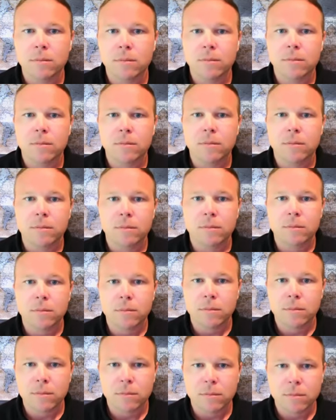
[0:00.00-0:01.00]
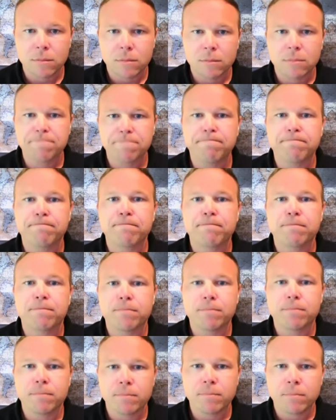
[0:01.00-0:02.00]

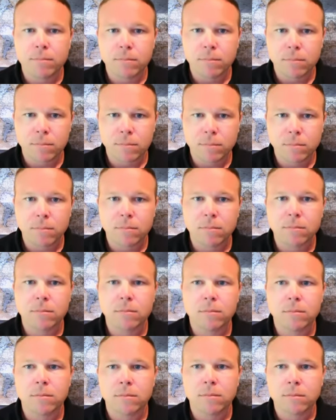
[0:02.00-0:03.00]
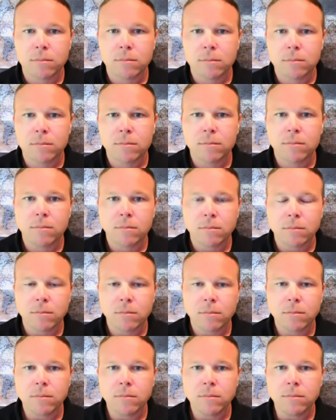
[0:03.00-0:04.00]

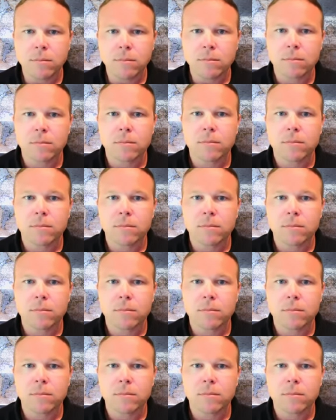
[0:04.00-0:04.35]
(not speaking)